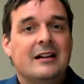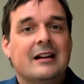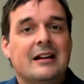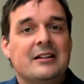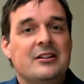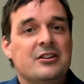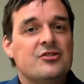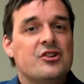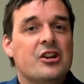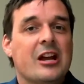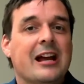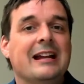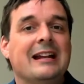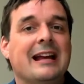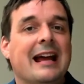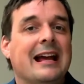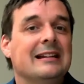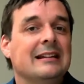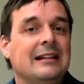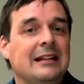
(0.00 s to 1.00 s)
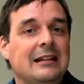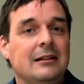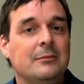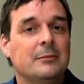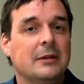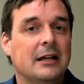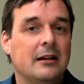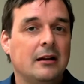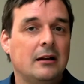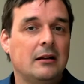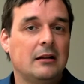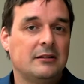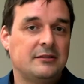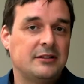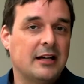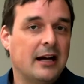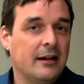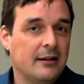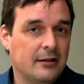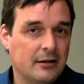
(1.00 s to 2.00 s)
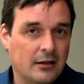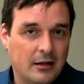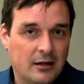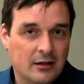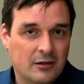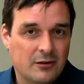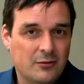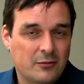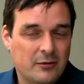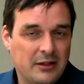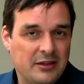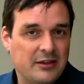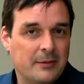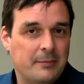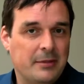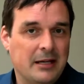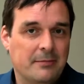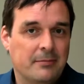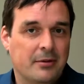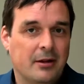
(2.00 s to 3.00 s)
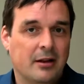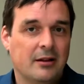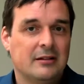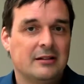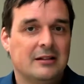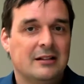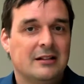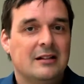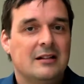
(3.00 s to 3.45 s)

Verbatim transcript: initiate an email dialogue with the people.